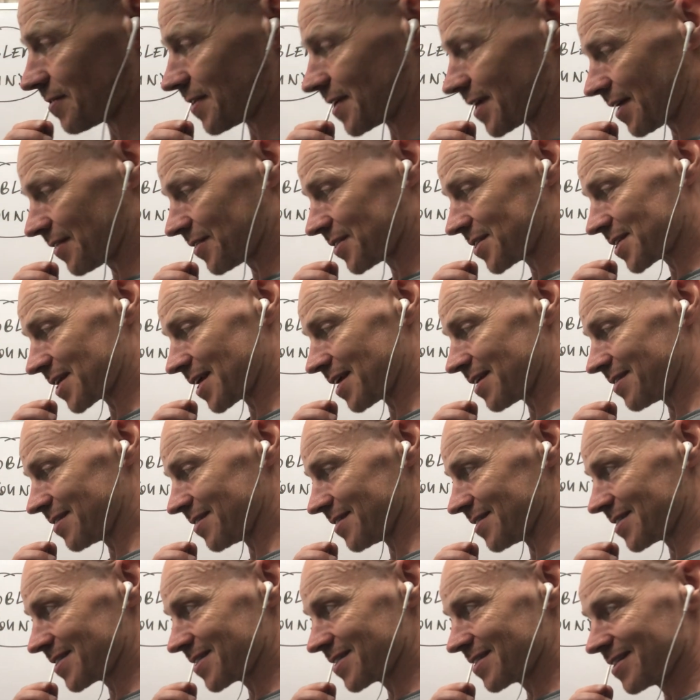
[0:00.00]
another
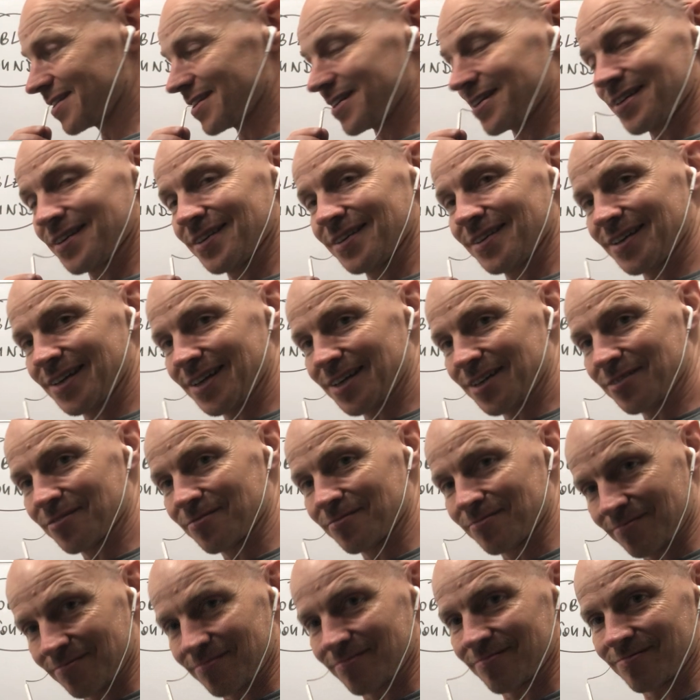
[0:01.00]
sentence in
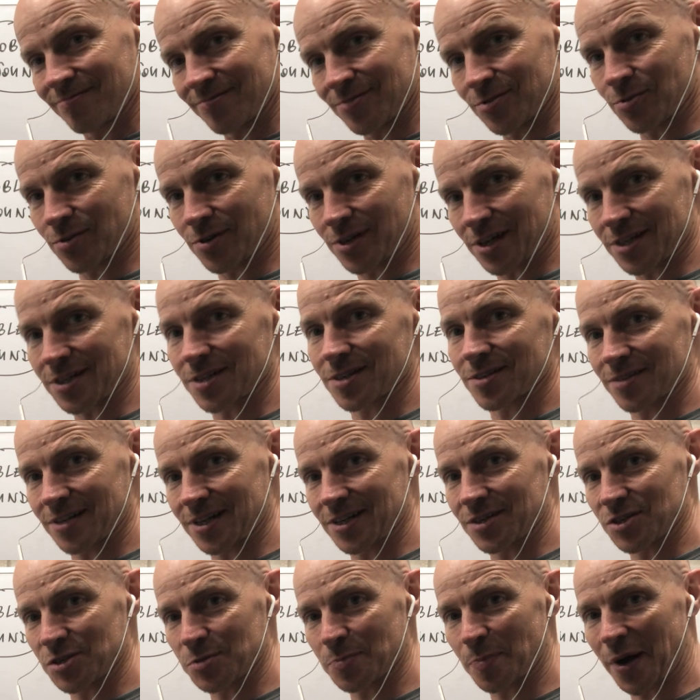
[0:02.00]

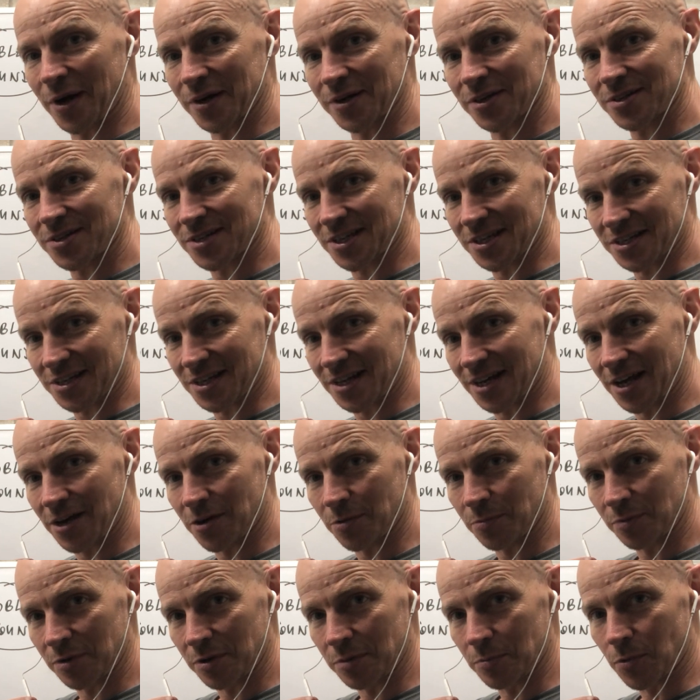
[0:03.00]
Spanish, because that's going to
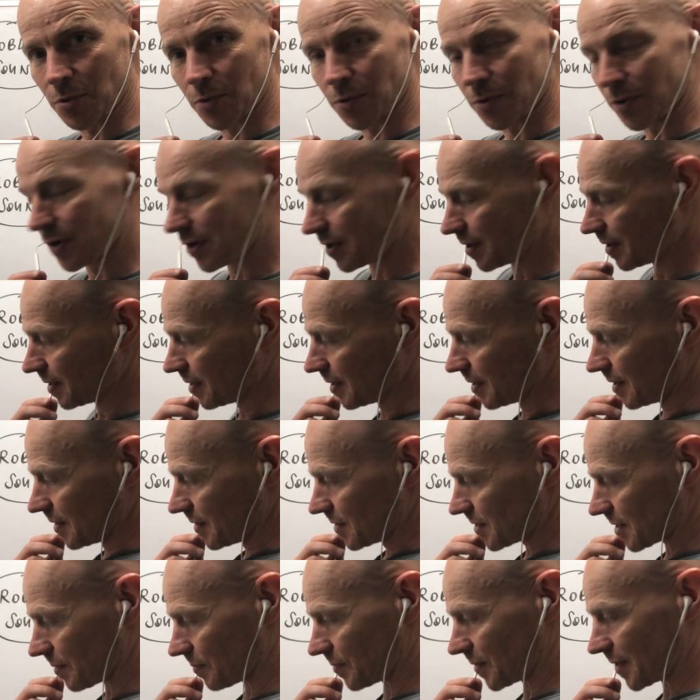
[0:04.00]
help you more.
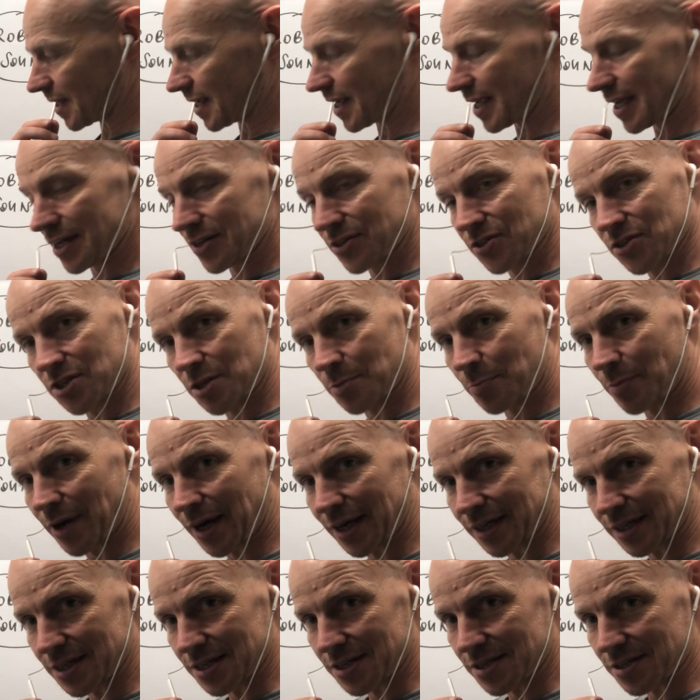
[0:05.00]
Something again just to
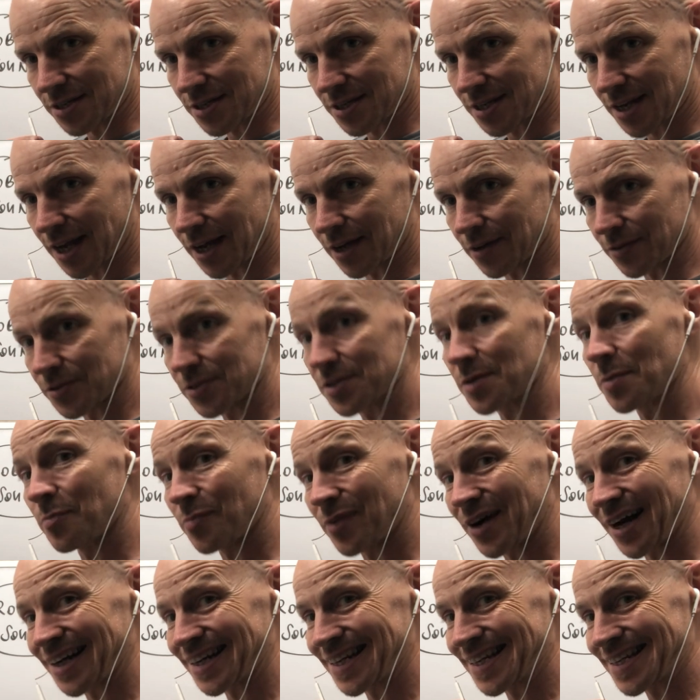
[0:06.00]
practice the sounds.
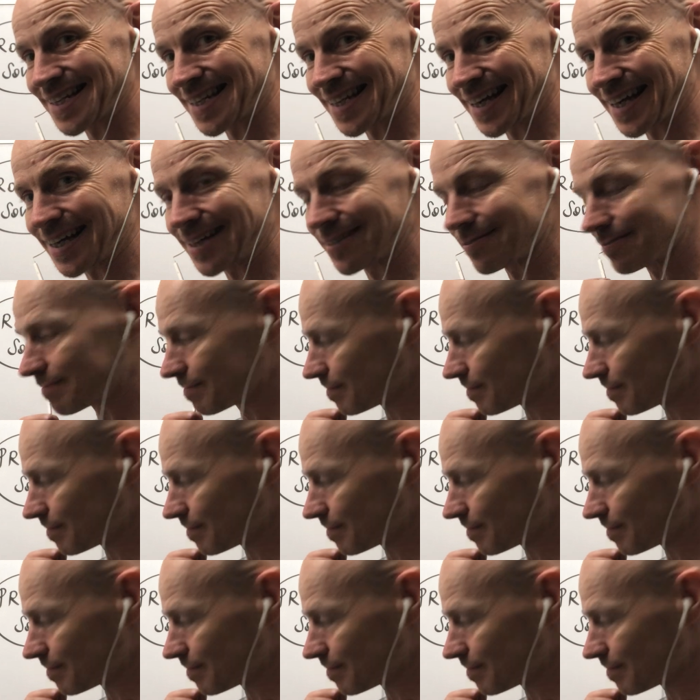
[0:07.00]
Practice that.